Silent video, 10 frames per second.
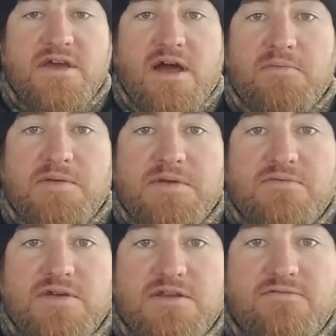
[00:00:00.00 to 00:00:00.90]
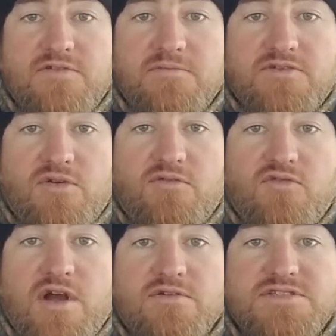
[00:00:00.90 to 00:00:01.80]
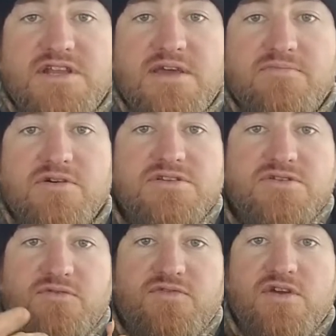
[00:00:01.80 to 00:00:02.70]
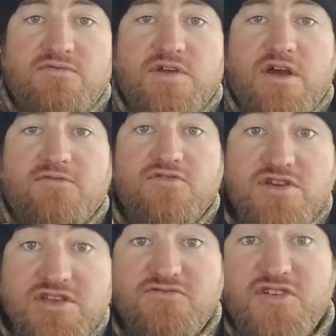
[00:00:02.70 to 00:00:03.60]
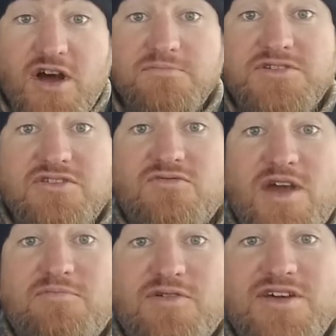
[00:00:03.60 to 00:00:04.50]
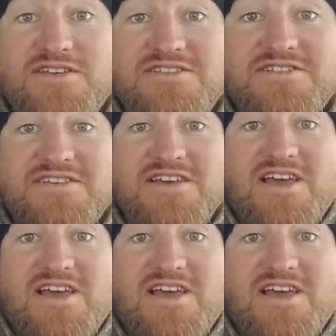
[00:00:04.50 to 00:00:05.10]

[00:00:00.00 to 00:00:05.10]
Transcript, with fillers: i'm going to be reading from the 24 hours a day book so if you're in recovery you've come to the right place